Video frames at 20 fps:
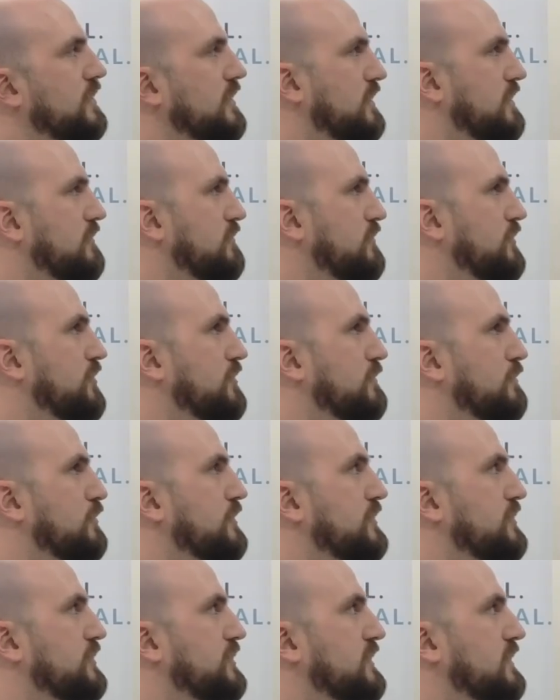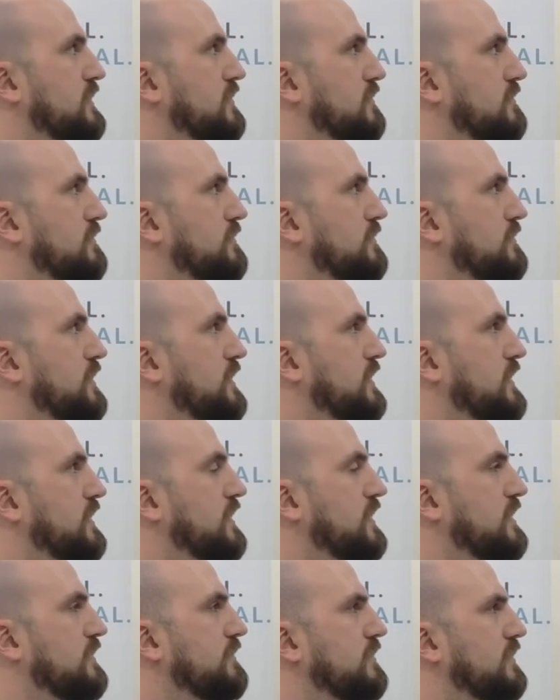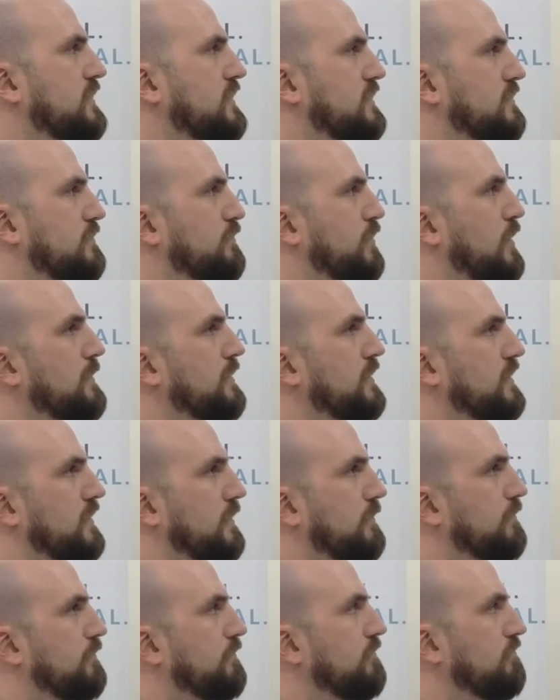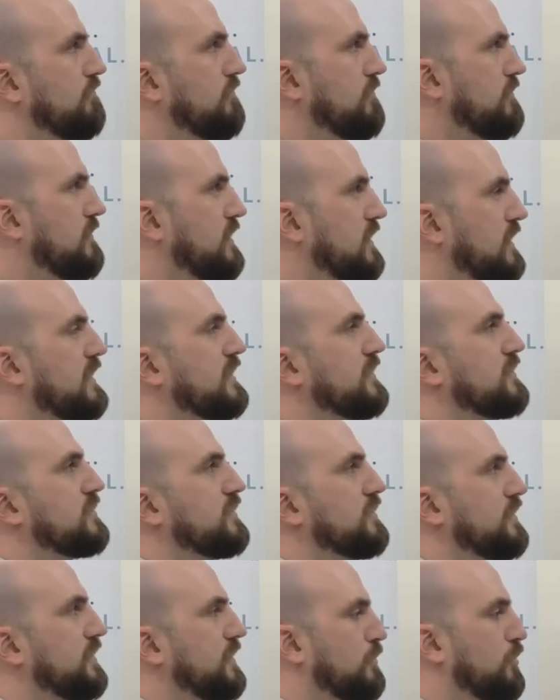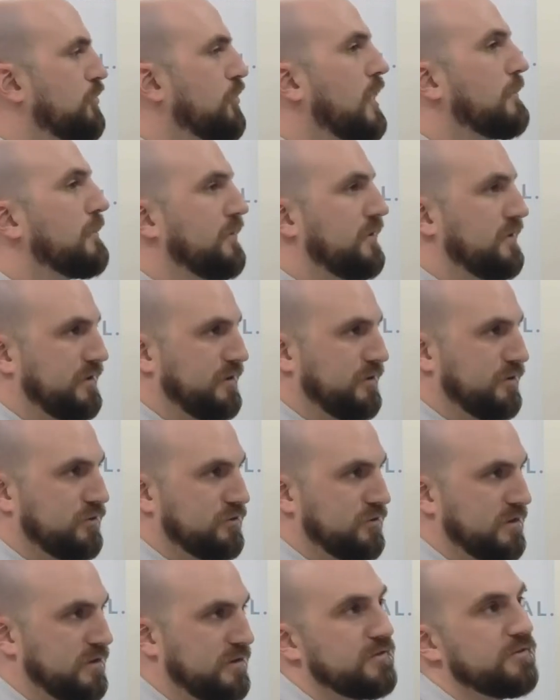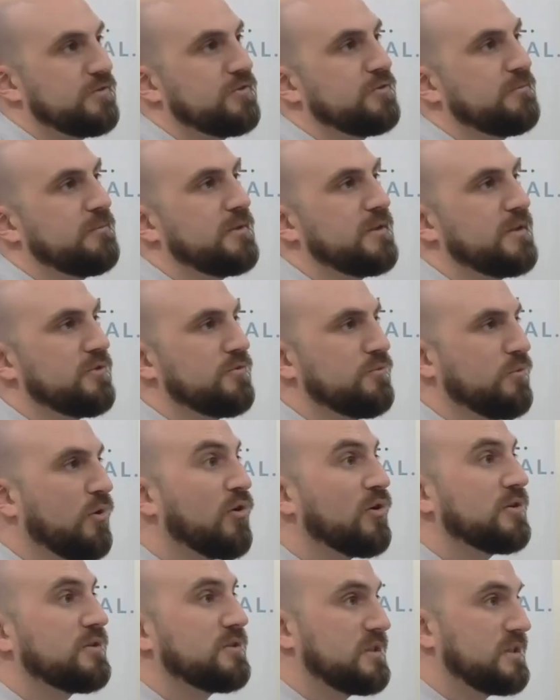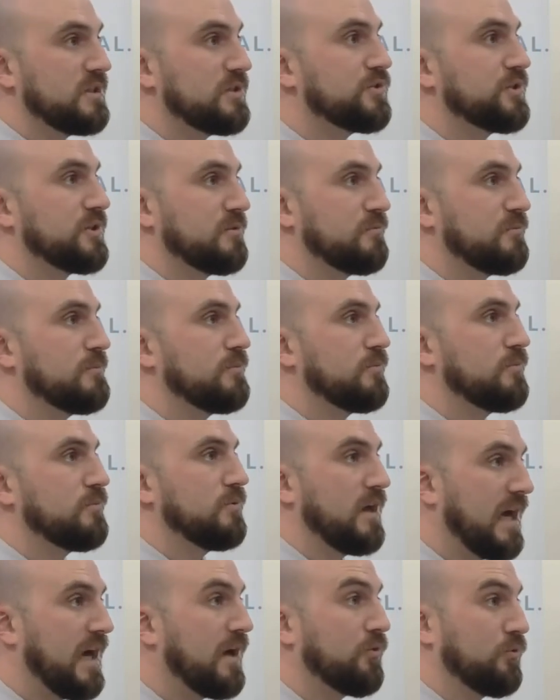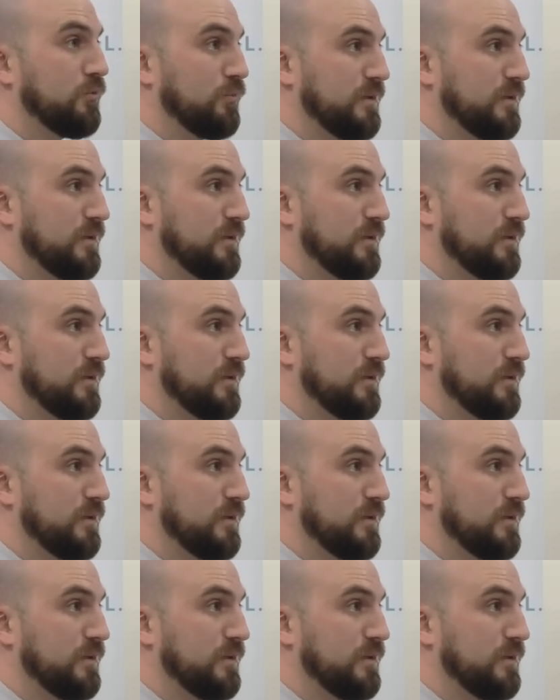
thought when you're preaching it's probably not, the, not necessarily the primary thing you're trying to do, but you are teaching people how to